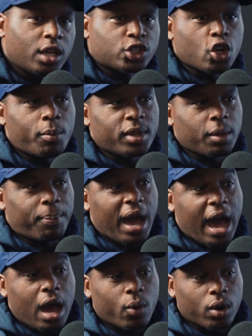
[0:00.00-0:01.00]
It showed me the
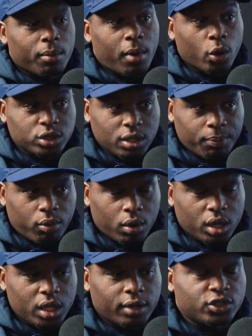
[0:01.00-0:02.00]
power, most
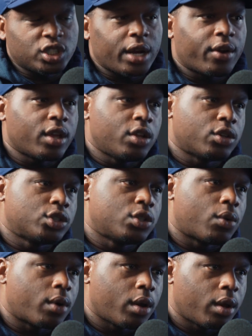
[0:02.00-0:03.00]
importantly, of sharing your
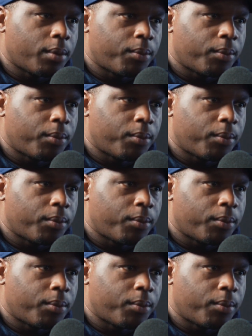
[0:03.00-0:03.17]
story.